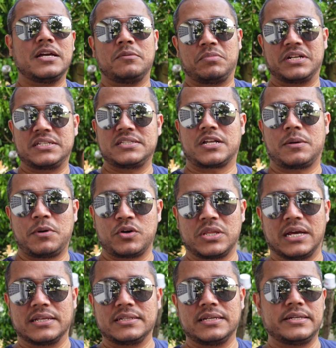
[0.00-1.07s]
but it's not about
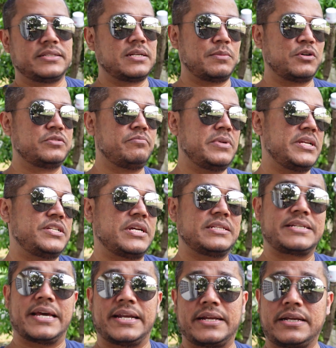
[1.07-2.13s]
that. It's about me
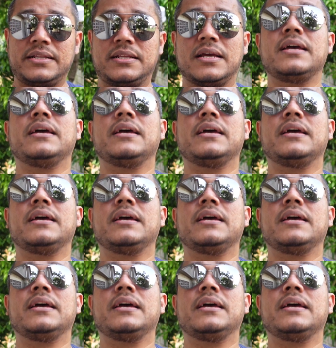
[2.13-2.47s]
just getting